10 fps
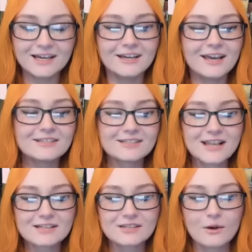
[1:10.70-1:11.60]
It
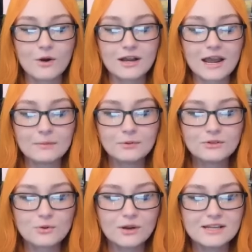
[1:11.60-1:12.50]
says, though, on April
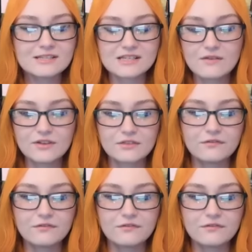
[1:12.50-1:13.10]
27th,